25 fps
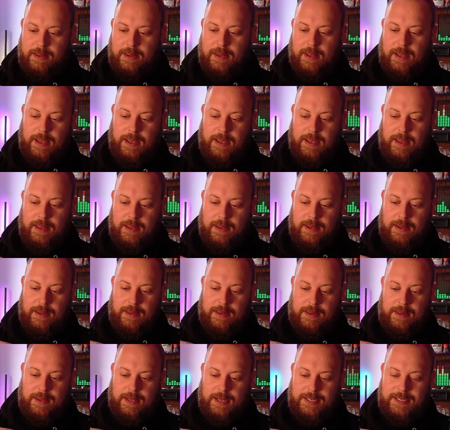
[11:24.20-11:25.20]

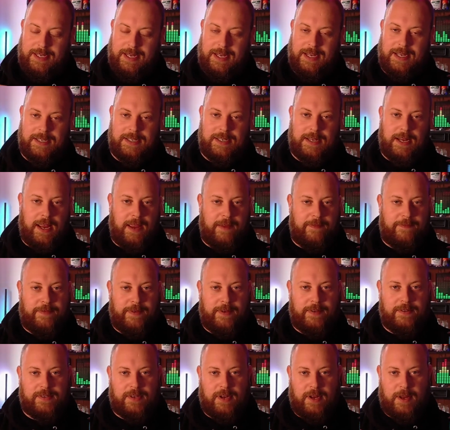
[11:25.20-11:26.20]
it
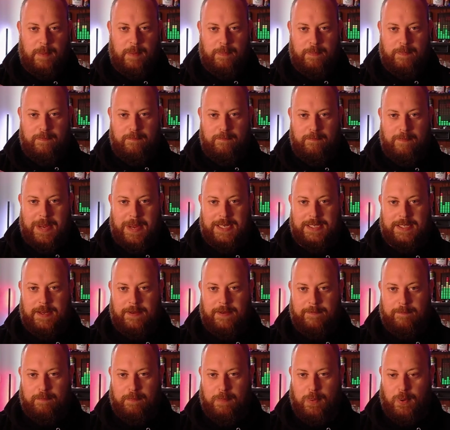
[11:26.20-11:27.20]
feels like a
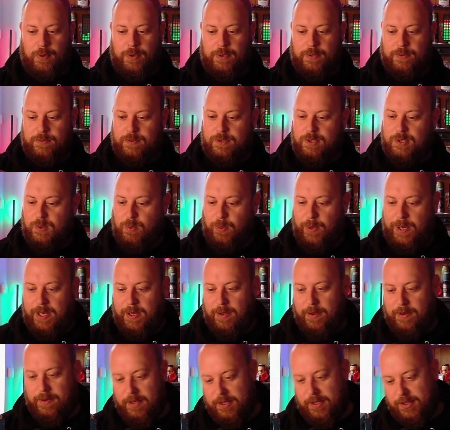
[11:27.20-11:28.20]
massive boiled
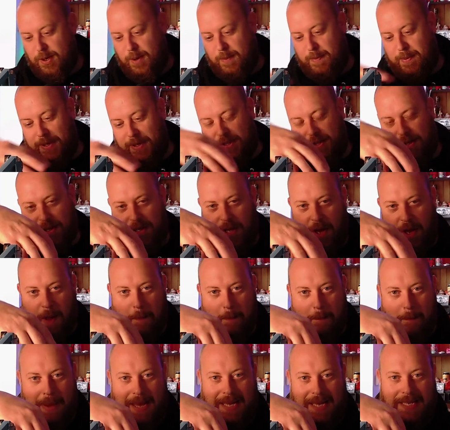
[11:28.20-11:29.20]
sweet on the top. It's just like
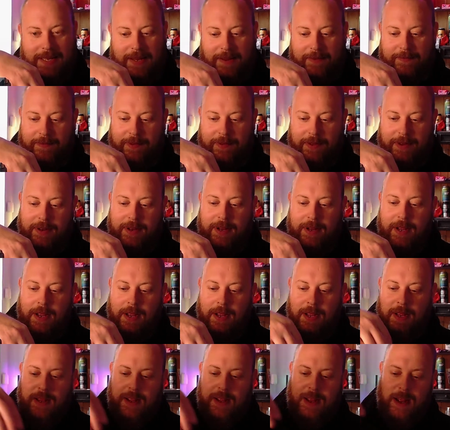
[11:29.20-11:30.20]
massive
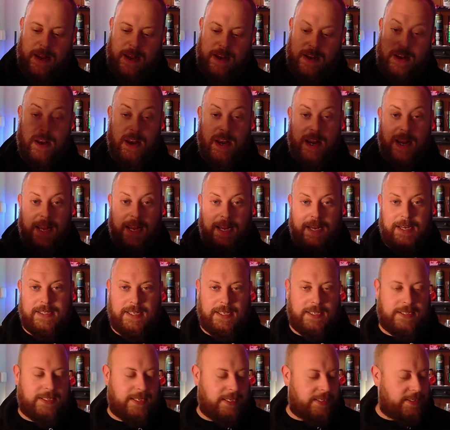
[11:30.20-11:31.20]
and
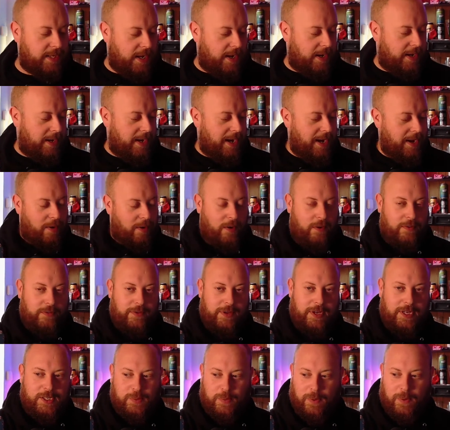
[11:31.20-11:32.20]
easy to turn. Now
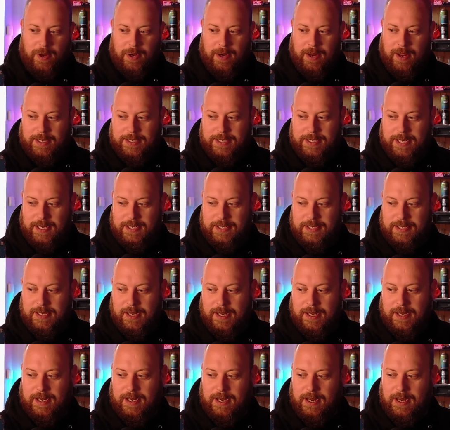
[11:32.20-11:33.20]
on this one, I tend
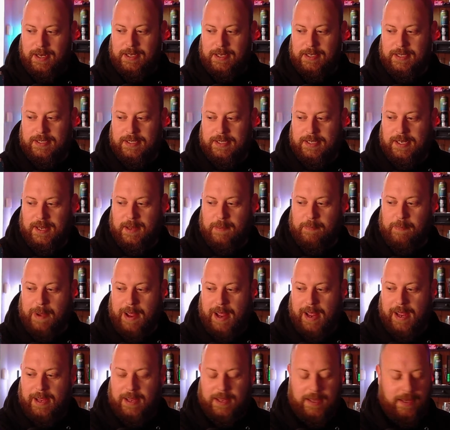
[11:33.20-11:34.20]
to, because it's at the
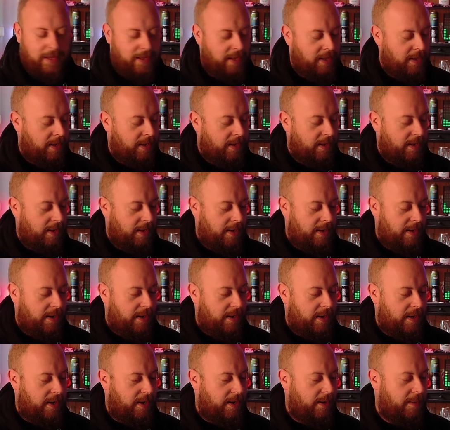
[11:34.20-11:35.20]
back,
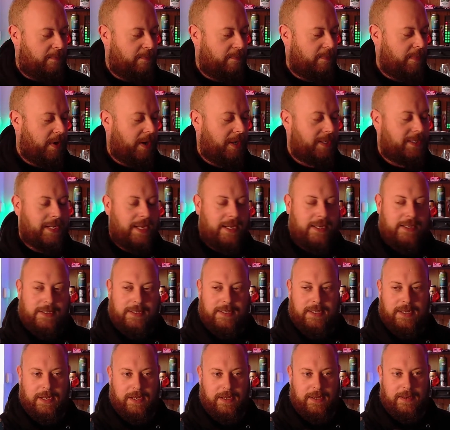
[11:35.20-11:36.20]
I tend
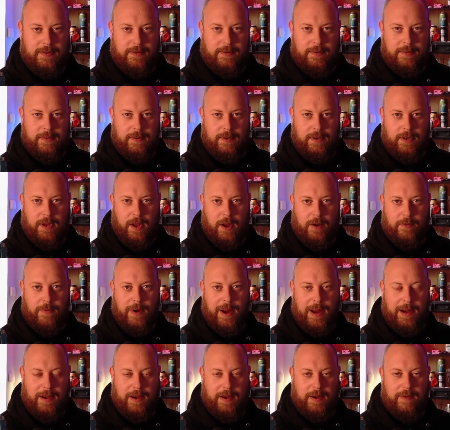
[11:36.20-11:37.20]
to go
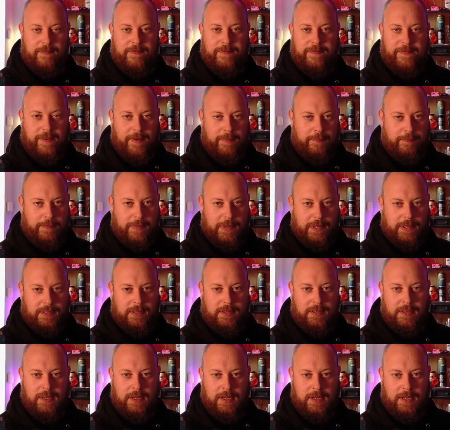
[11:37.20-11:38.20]
around and
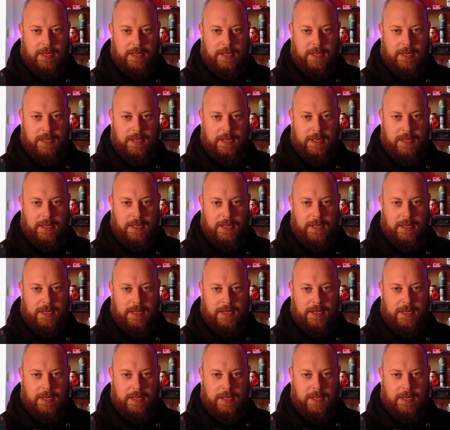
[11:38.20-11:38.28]
fumble